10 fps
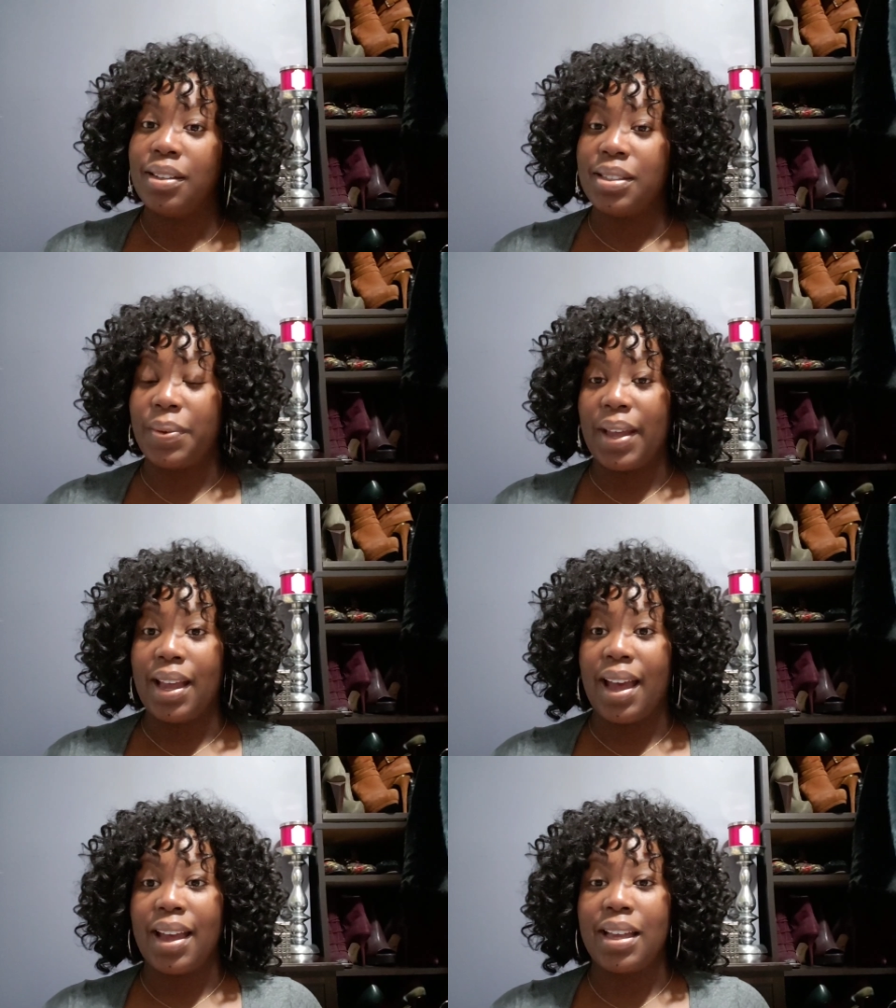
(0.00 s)
So hey
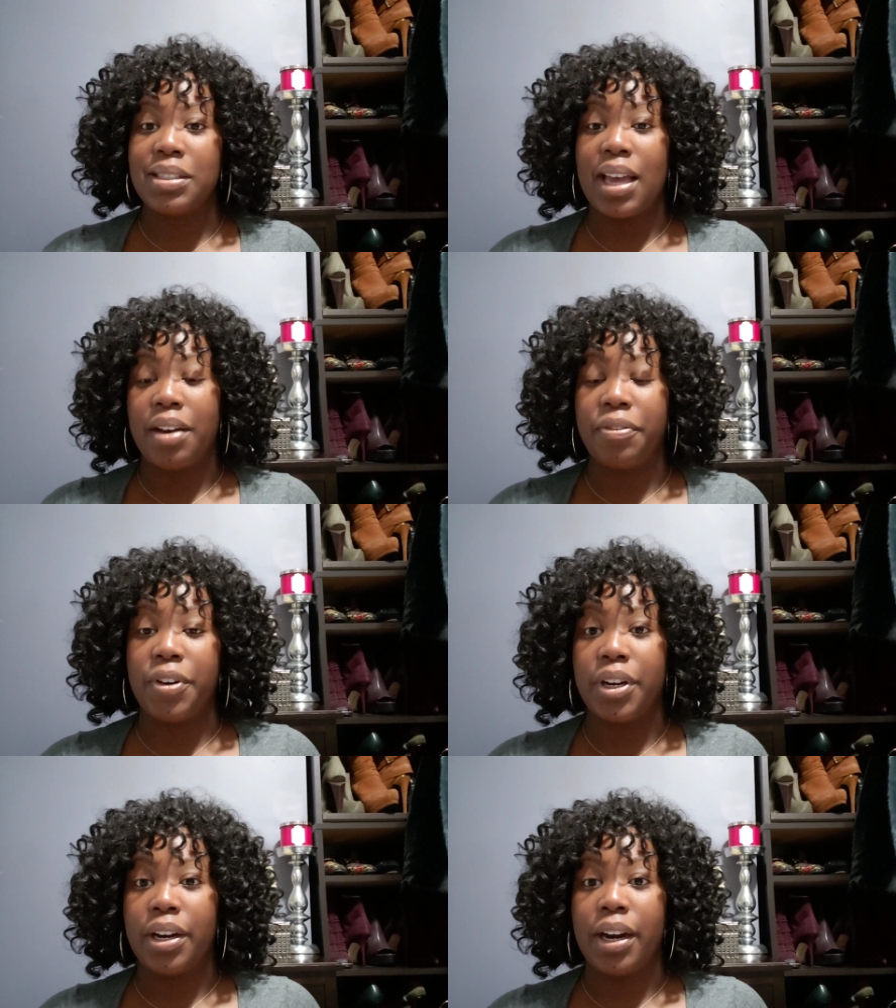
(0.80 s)
guys,
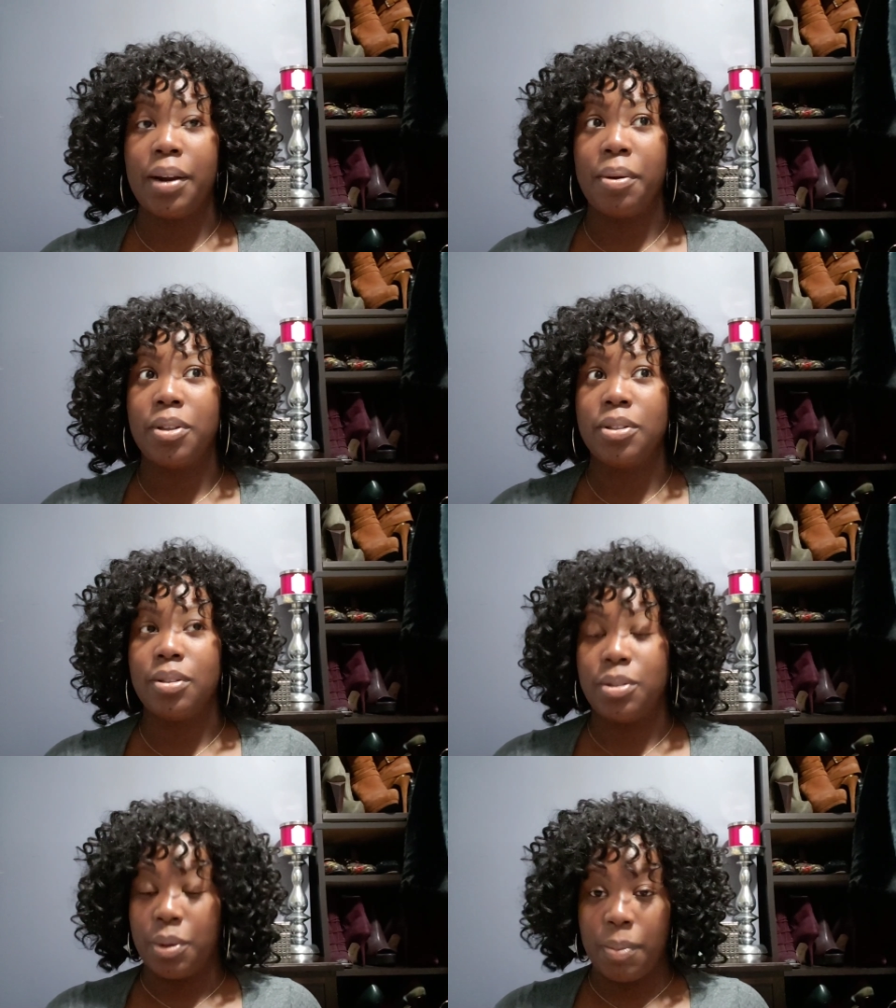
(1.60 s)
after
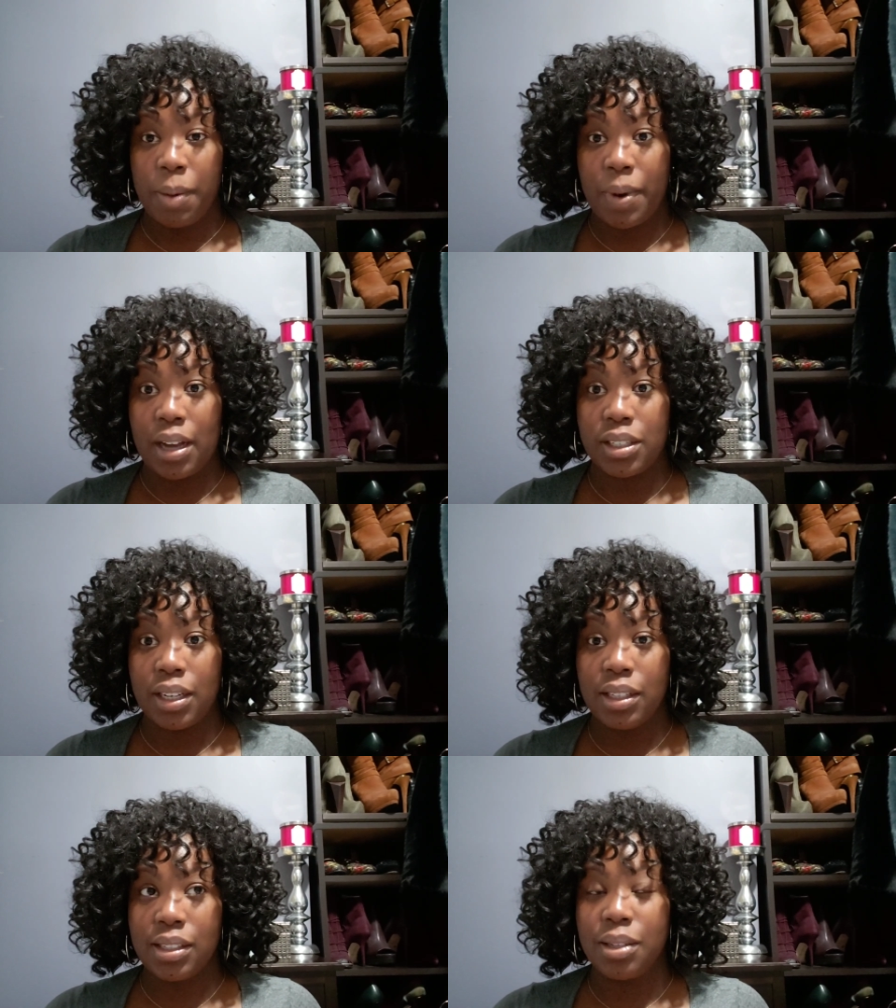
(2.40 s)
doing my
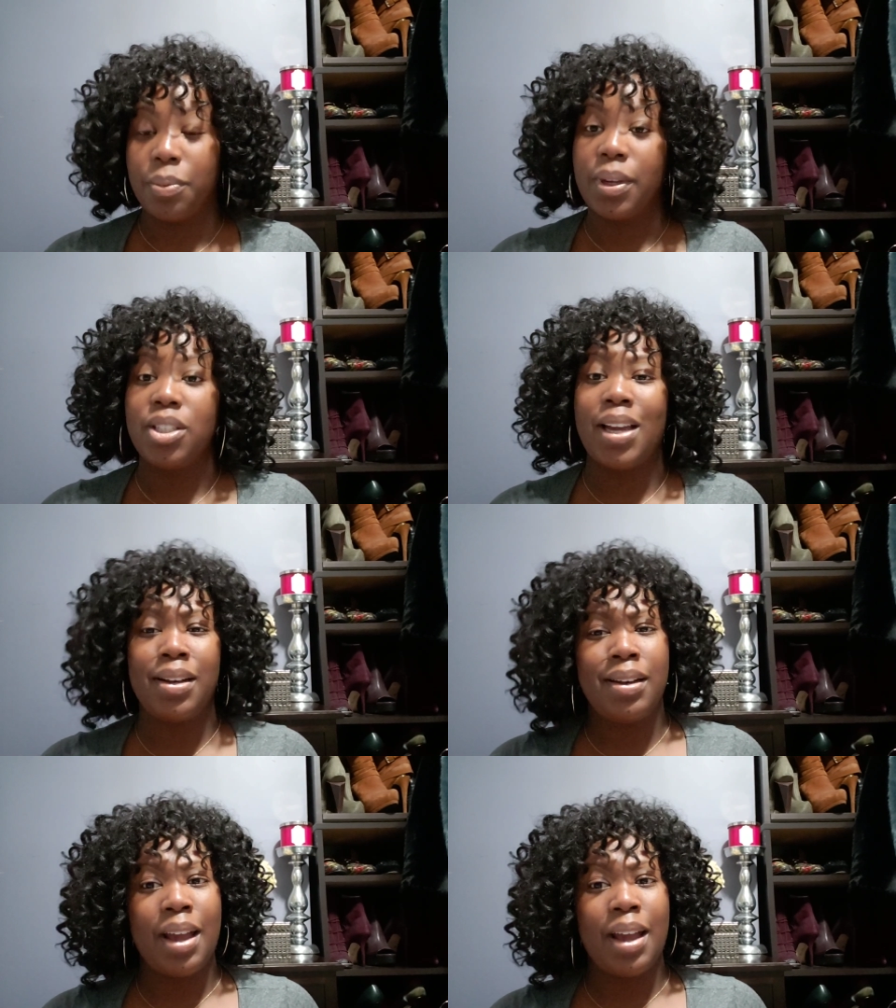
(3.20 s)
project, which I did